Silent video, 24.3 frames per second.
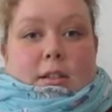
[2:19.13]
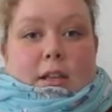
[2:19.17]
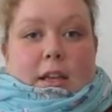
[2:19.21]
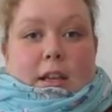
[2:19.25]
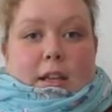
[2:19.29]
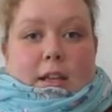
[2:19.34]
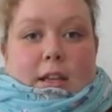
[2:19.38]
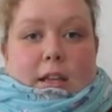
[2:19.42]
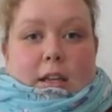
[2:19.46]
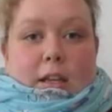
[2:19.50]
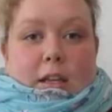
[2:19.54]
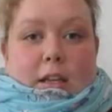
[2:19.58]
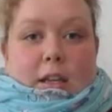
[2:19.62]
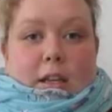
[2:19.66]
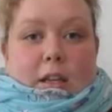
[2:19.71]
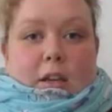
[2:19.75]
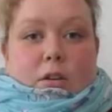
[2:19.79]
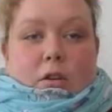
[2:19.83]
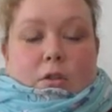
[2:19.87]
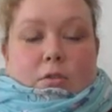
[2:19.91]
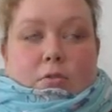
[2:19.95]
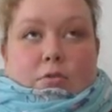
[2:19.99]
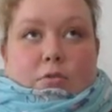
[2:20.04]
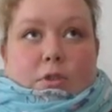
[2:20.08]

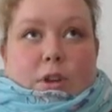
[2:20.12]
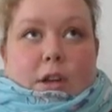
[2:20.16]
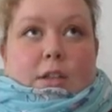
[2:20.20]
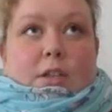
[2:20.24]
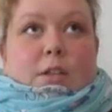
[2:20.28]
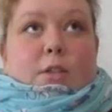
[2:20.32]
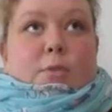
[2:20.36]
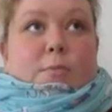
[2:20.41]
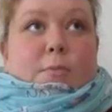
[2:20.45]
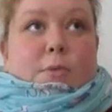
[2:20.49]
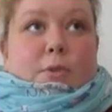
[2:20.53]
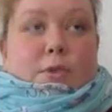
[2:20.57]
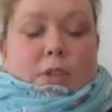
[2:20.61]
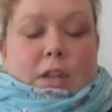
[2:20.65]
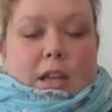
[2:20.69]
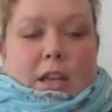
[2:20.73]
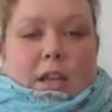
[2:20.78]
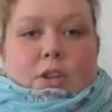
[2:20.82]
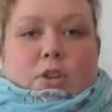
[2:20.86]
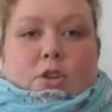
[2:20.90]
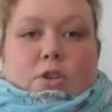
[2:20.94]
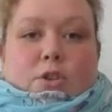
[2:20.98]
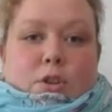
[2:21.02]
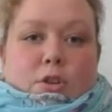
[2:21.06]
any
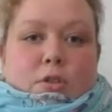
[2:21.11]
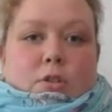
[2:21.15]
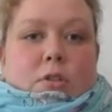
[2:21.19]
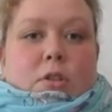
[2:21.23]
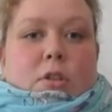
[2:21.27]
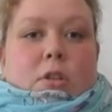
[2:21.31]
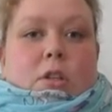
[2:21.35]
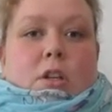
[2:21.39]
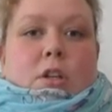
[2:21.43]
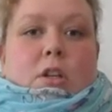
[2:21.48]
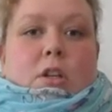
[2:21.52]
transportation